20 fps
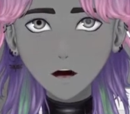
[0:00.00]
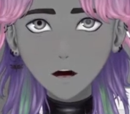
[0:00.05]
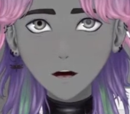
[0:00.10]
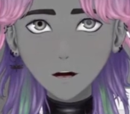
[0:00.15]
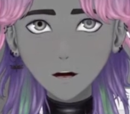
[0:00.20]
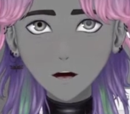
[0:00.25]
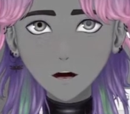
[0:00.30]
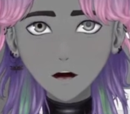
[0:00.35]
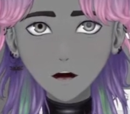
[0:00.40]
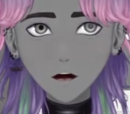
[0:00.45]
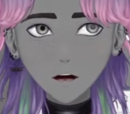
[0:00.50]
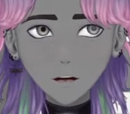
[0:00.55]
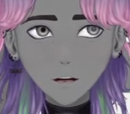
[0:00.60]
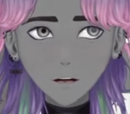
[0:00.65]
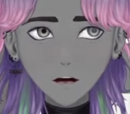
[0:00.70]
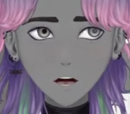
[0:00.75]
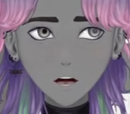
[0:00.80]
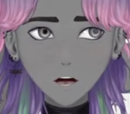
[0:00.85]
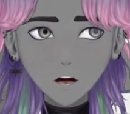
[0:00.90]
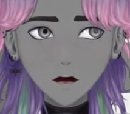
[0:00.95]
Looking
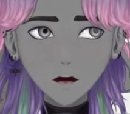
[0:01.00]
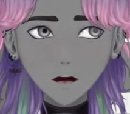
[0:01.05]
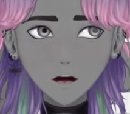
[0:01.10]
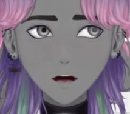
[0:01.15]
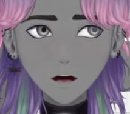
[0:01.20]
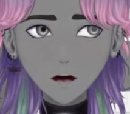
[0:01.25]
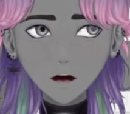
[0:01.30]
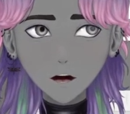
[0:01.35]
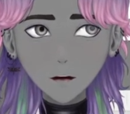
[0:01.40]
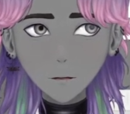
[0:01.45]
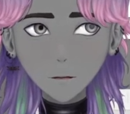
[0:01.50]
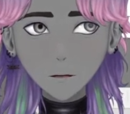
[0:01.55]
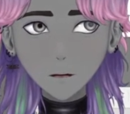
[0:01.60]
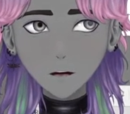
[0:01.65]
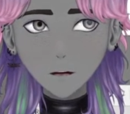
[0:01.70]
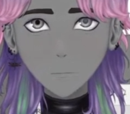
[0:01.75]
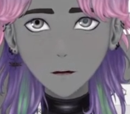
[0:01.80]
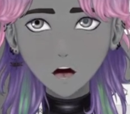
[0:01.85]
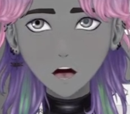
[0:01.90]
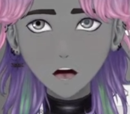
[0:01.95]
a bit
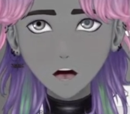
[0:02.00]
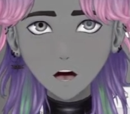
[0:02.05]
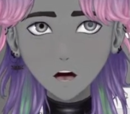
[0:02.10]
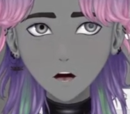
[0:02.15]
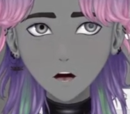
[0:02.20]
darker.